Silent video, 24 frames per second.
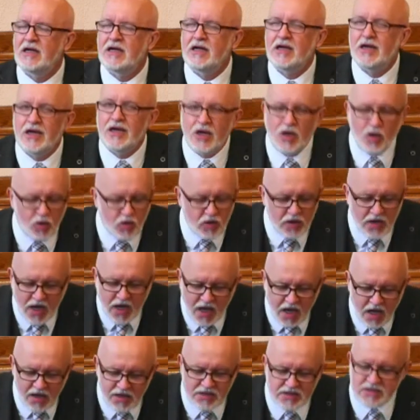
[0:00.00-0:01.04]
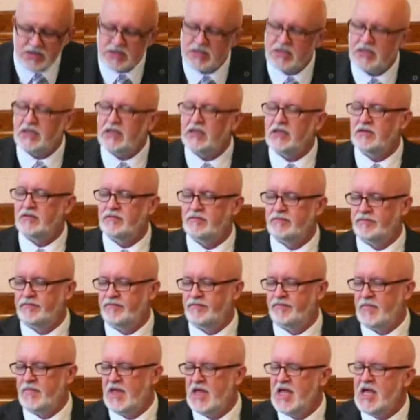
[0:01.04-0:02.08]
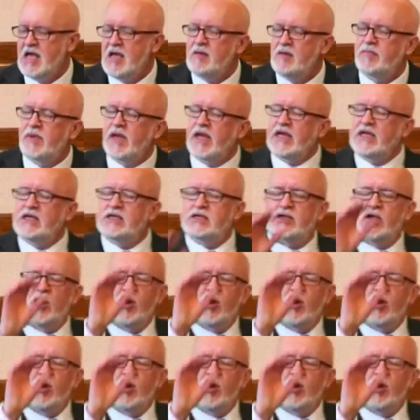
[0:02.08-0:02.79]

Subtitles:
or can't see. Based on